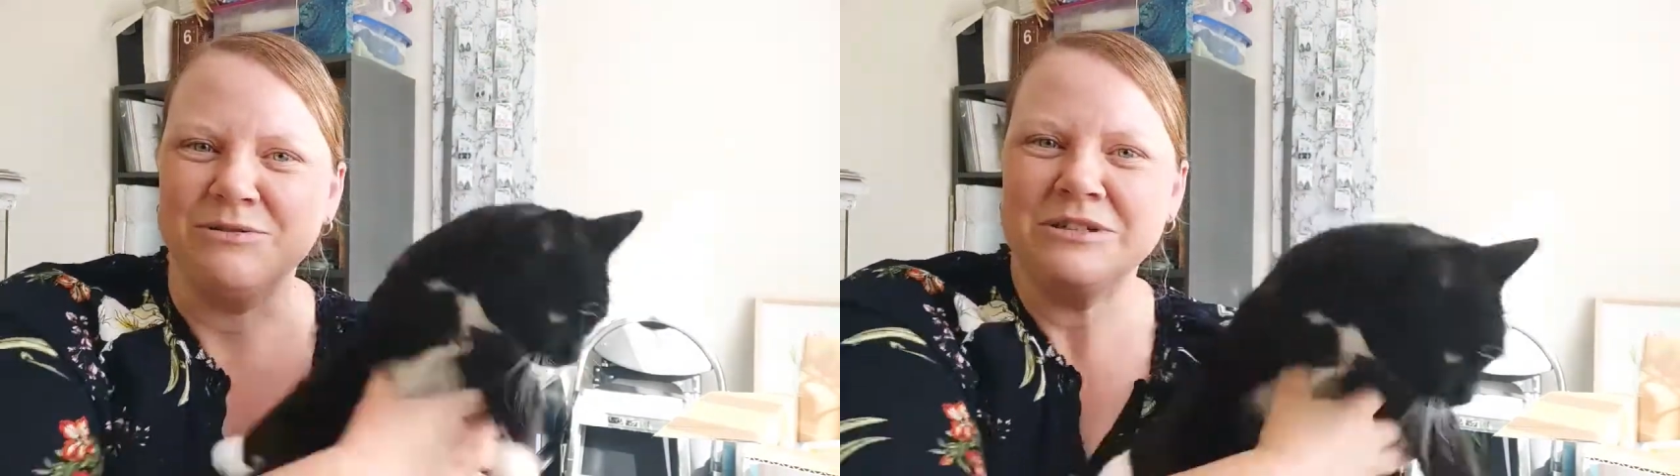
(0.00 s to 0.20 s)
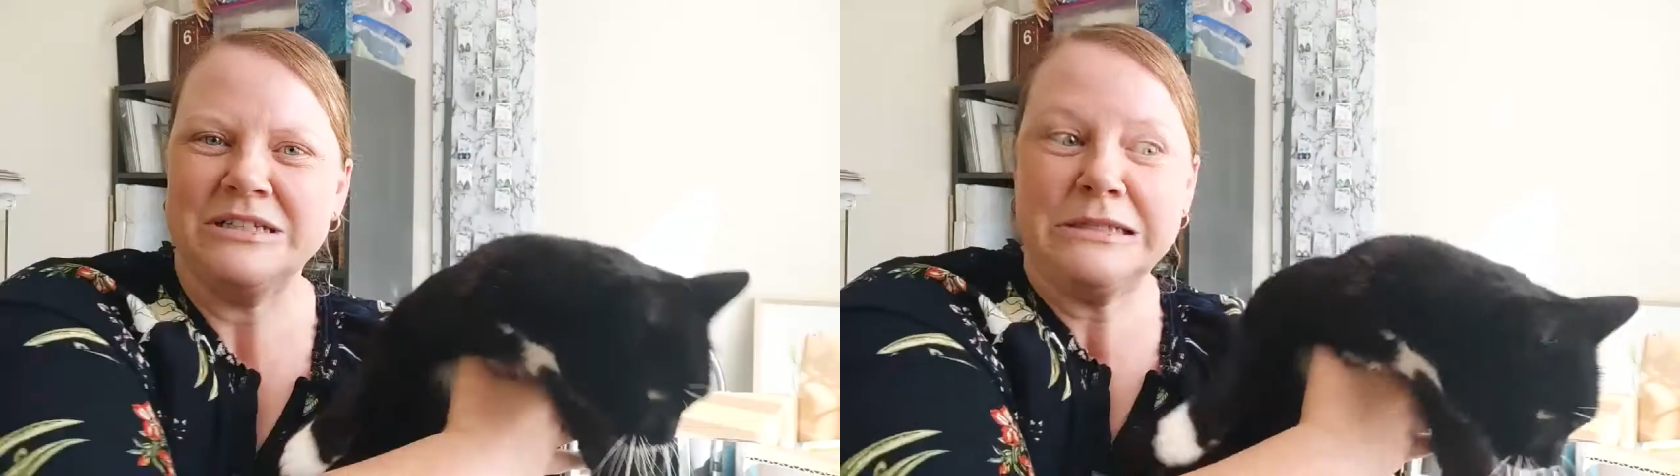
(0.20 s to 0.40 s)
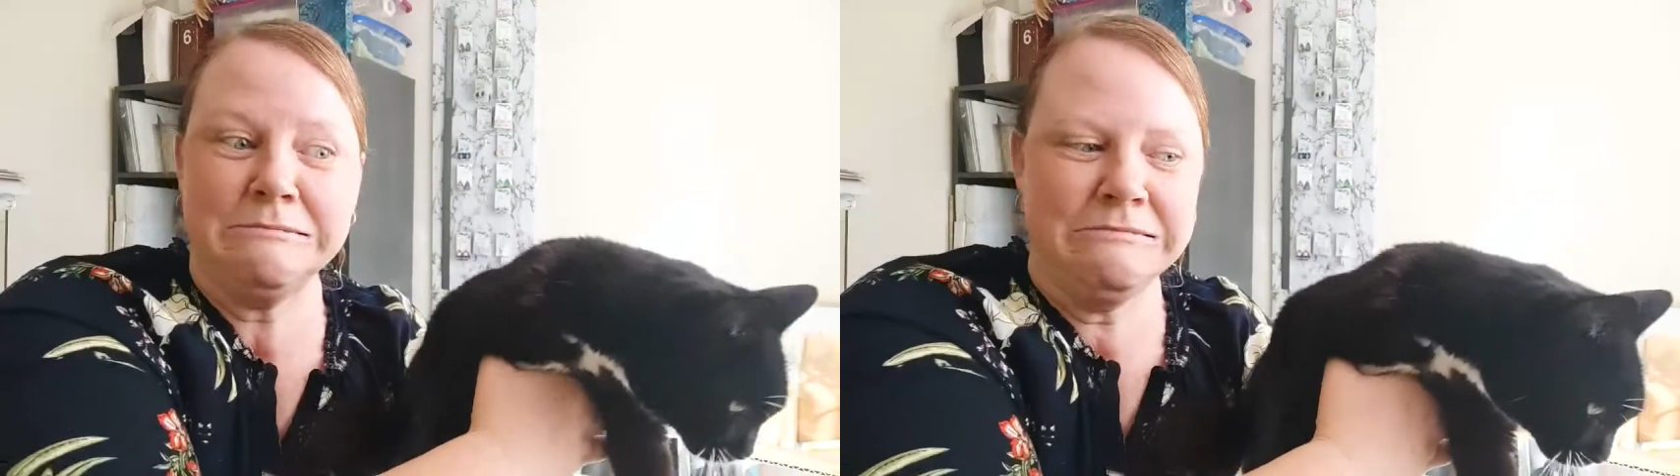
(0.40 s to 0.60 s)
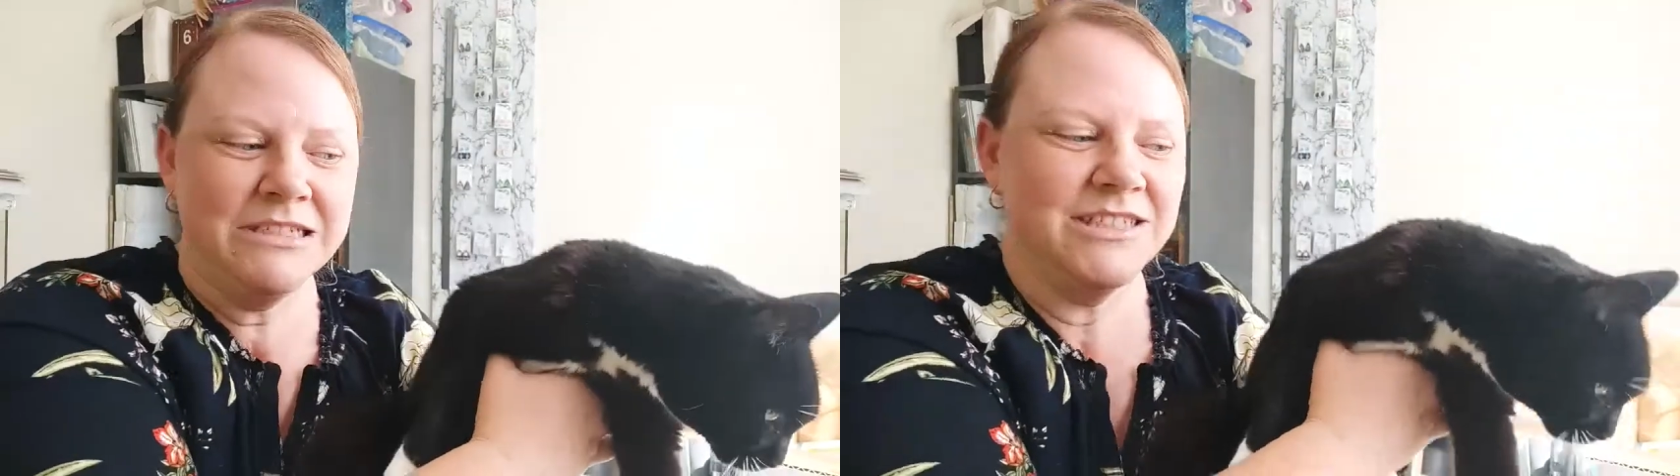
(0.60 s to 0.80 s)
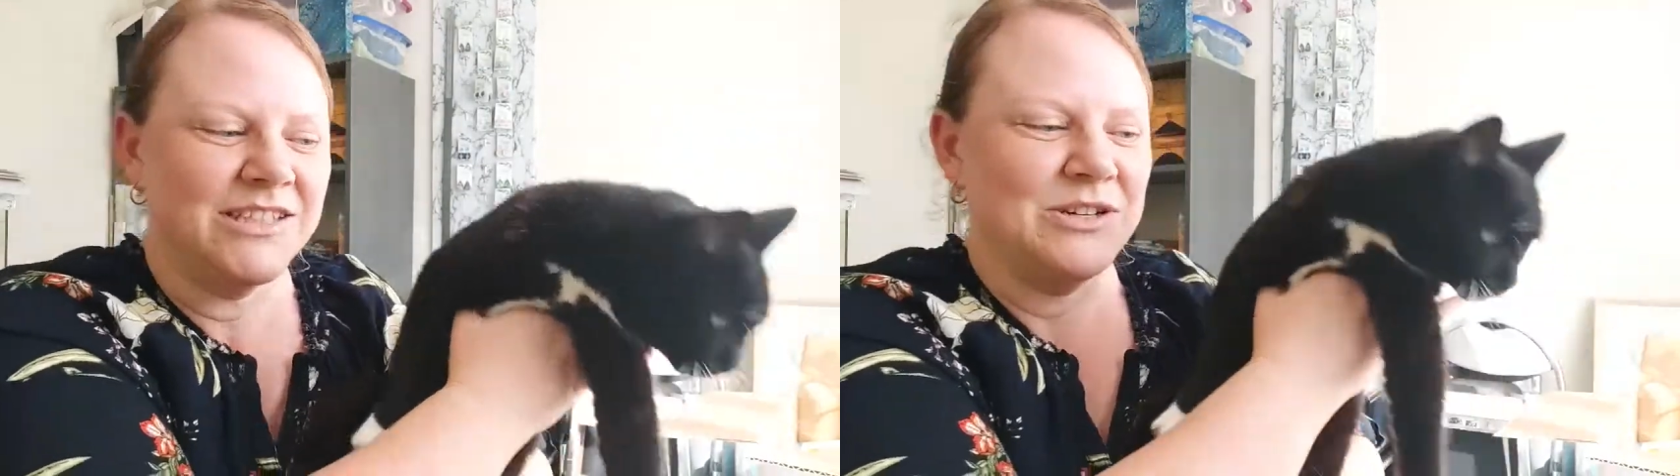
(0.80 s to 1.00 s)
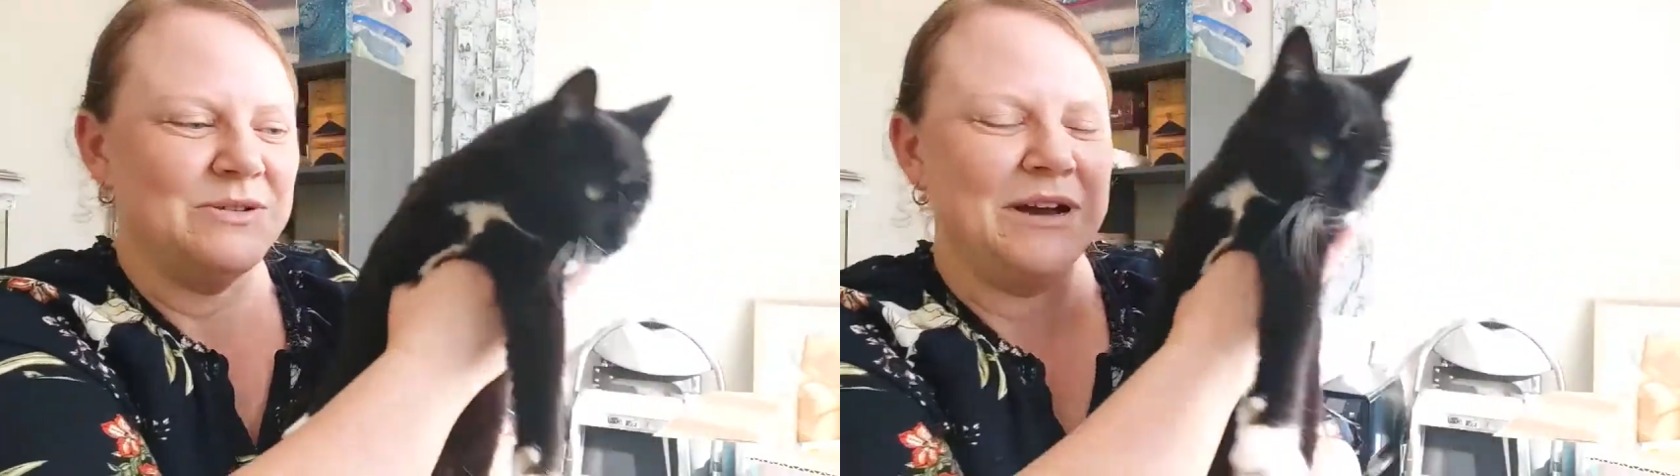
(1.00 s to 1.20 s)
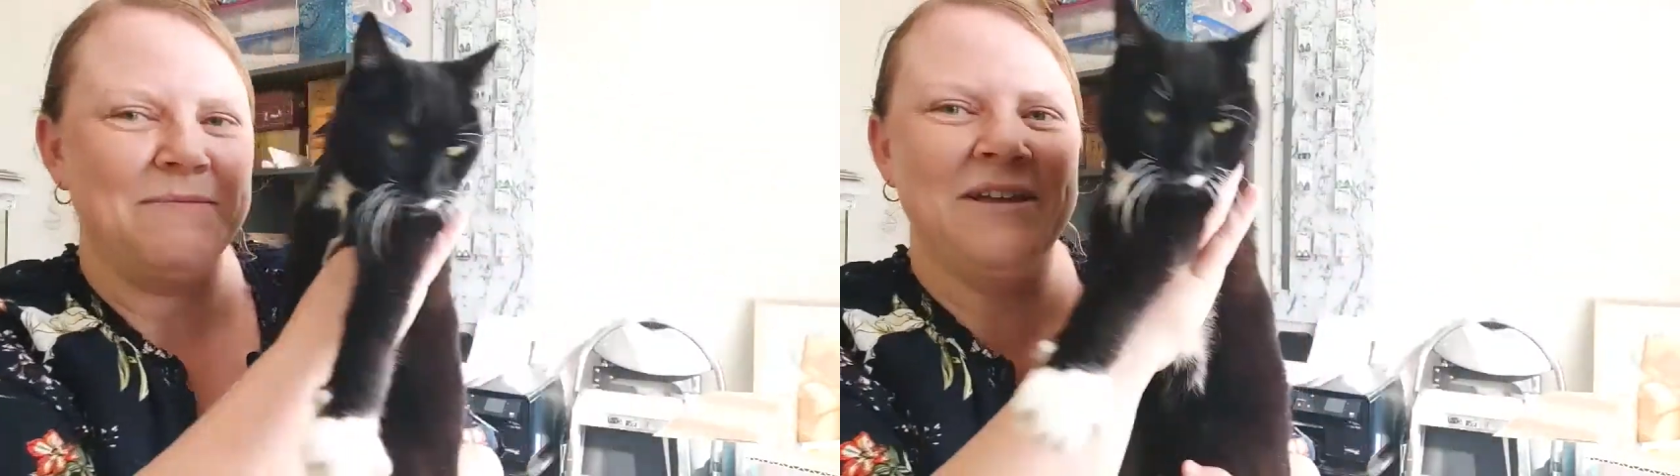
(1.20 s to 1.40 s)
orders so, um,